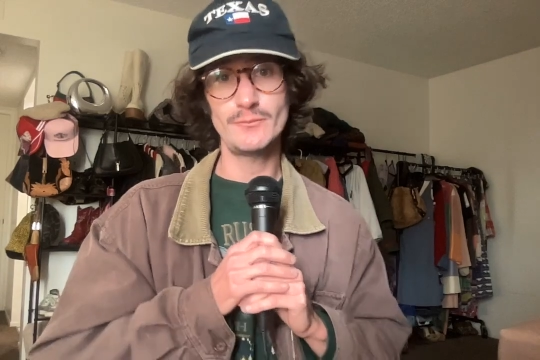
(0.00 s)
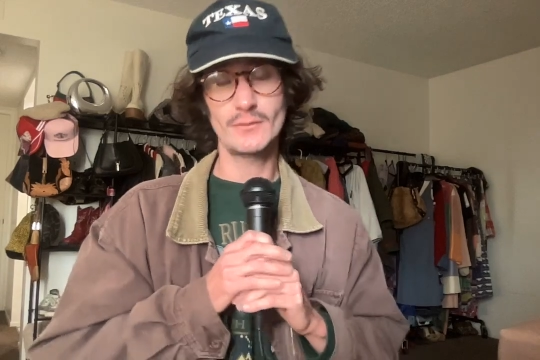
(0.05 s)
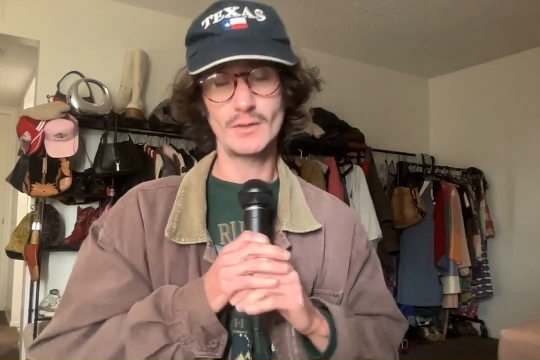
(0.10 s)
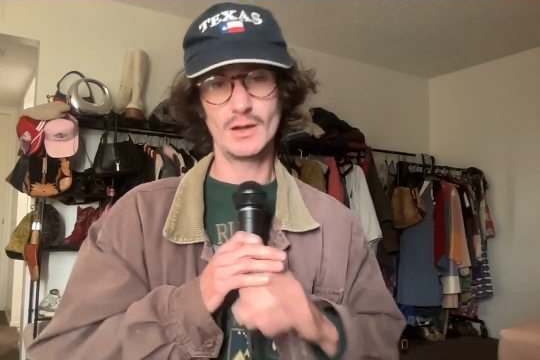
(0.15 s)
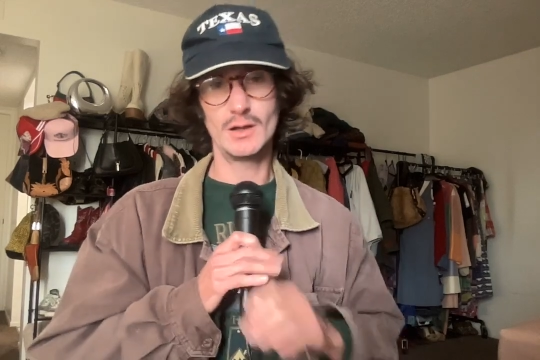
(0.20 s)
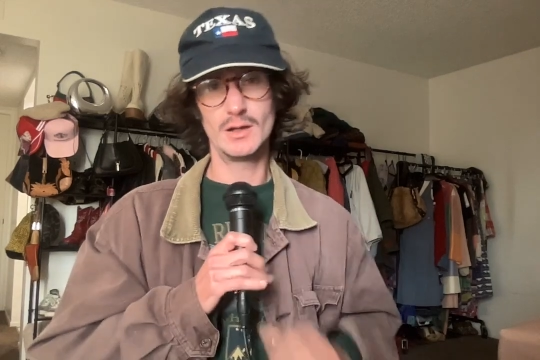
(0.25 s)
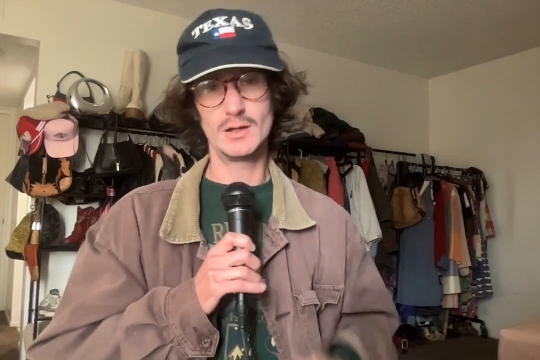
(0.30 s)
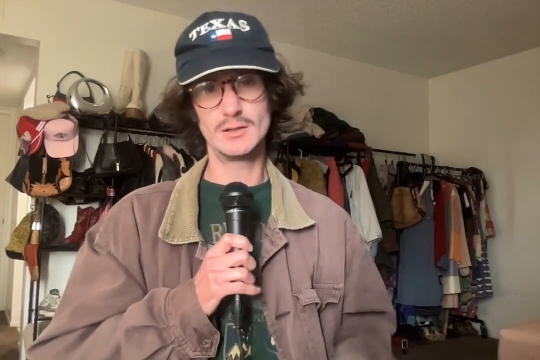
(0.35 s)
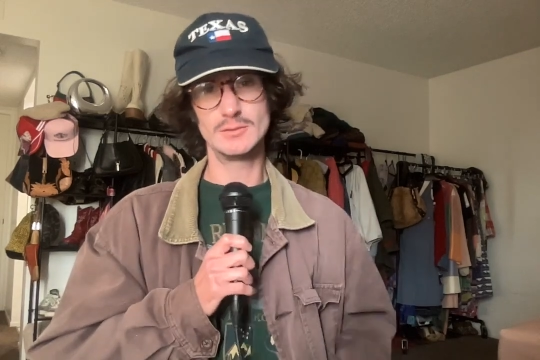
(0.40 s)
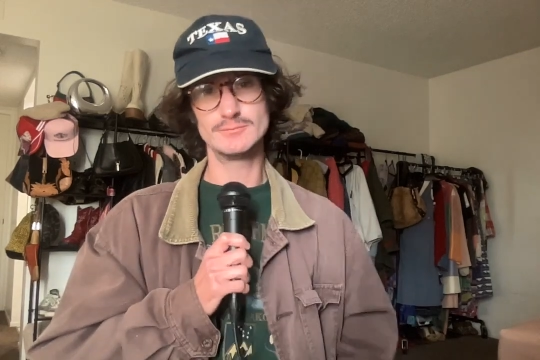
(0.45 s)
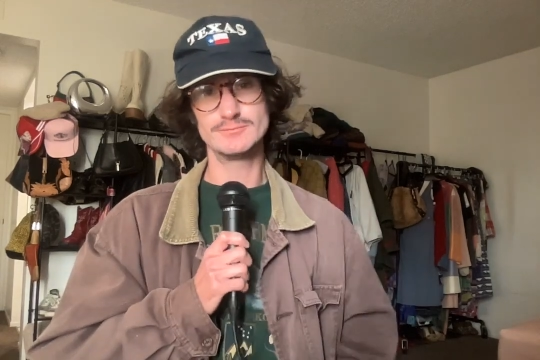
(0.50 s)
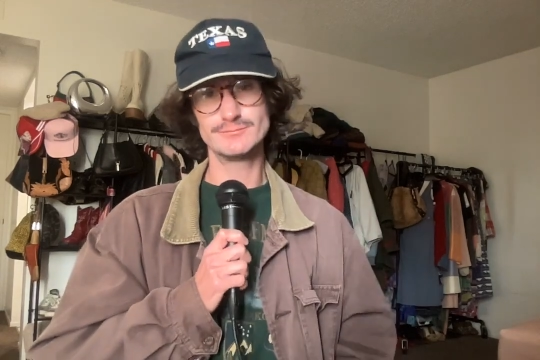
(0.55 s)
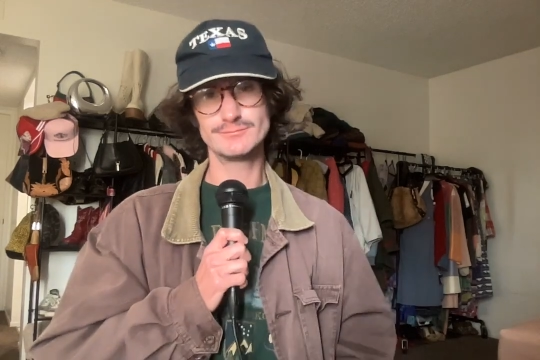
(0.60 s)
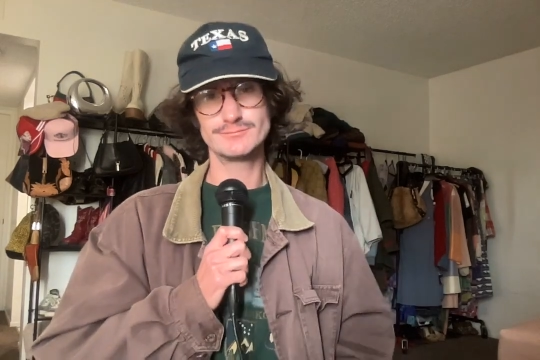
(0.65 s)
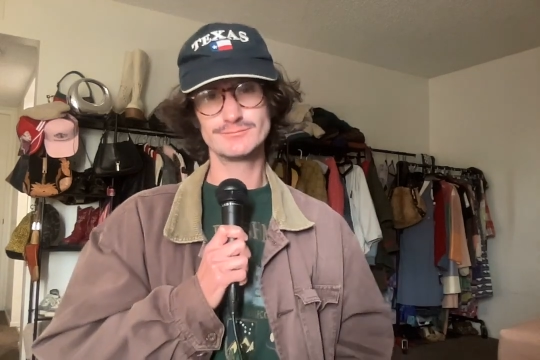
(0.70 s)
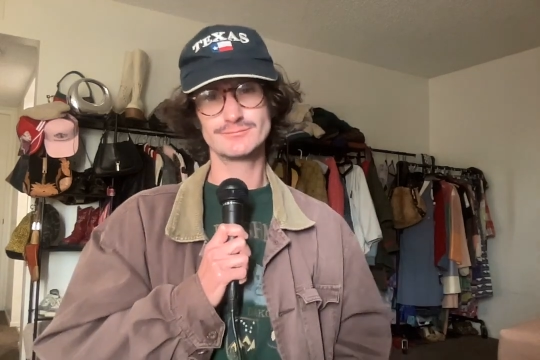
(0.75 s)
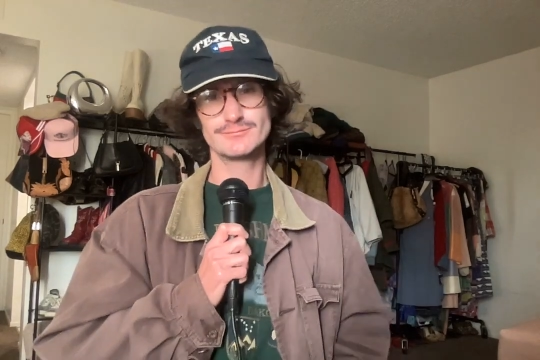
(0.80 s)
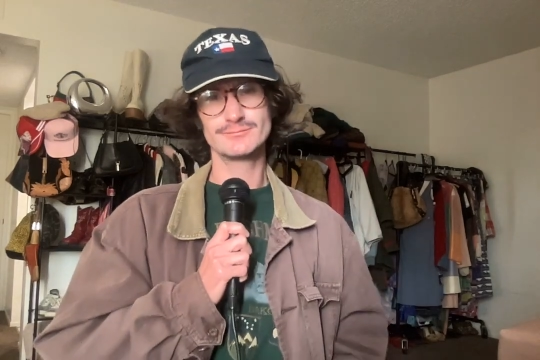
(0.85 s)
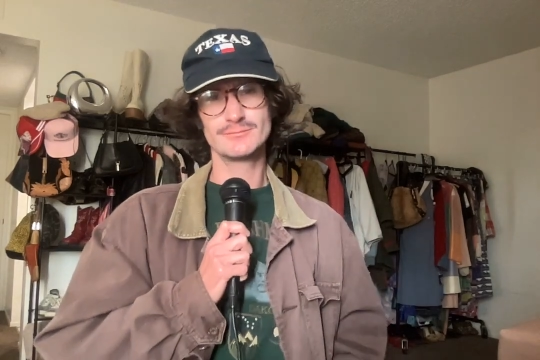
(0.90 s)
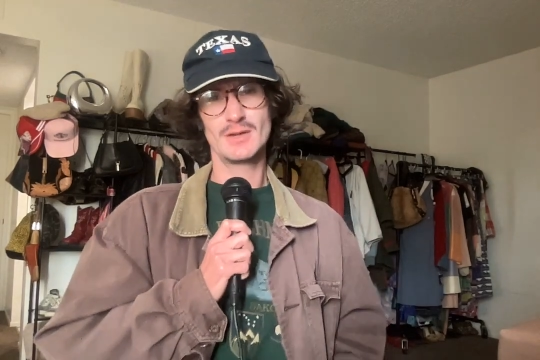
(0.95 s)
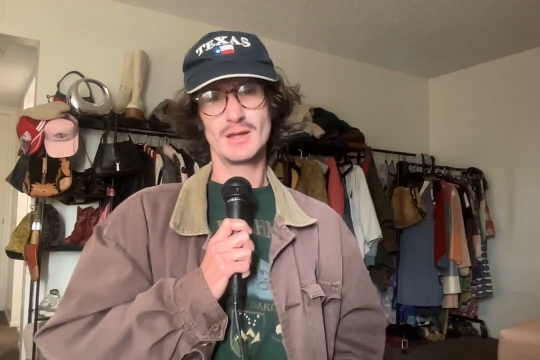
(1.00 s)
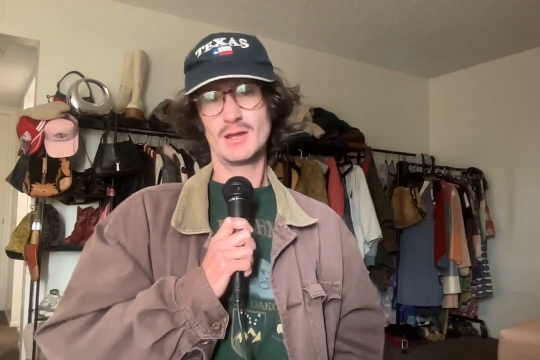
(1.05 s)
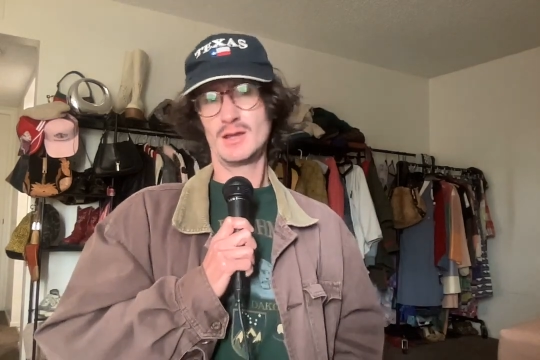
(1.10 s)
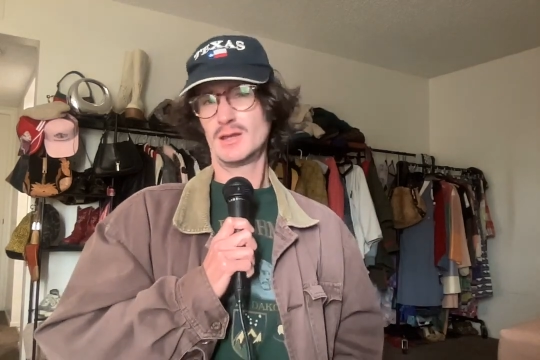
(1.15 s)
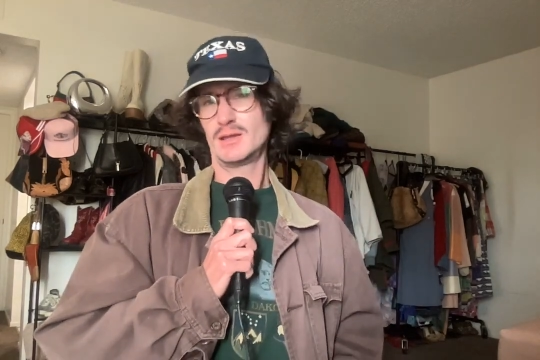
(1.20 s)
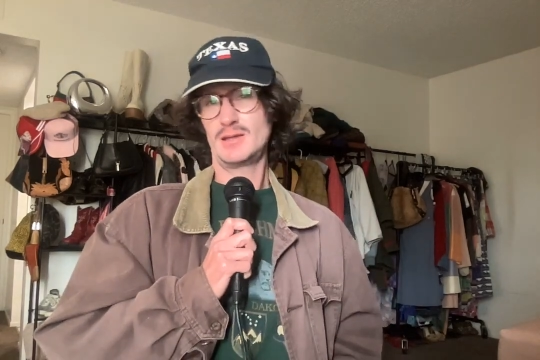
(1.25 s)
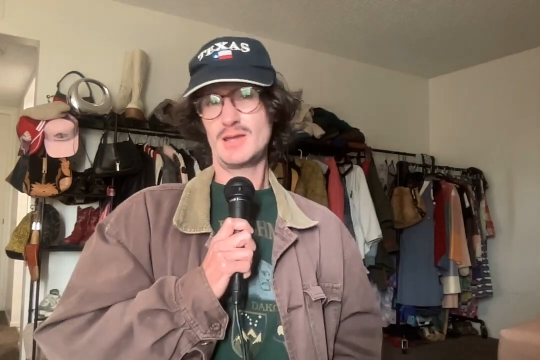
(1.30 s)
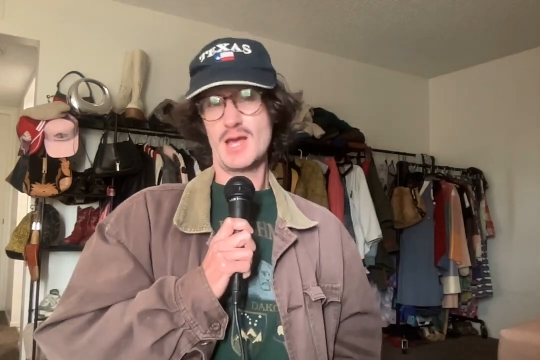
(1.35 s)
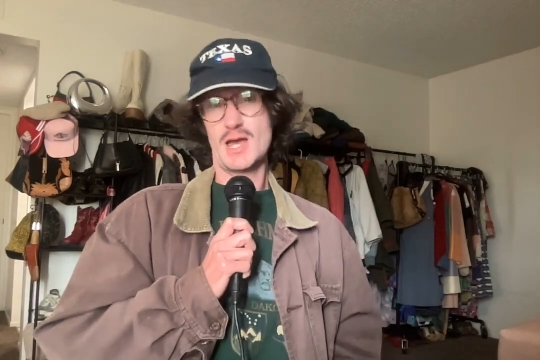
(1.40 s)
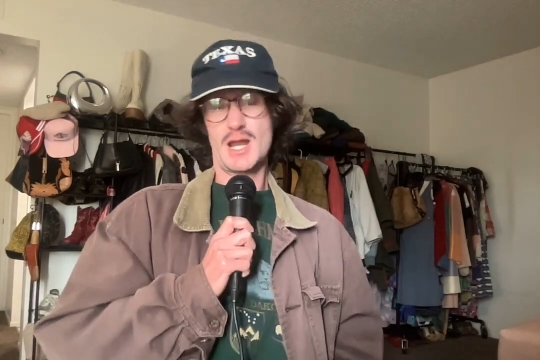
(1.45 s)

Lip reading: Yeah,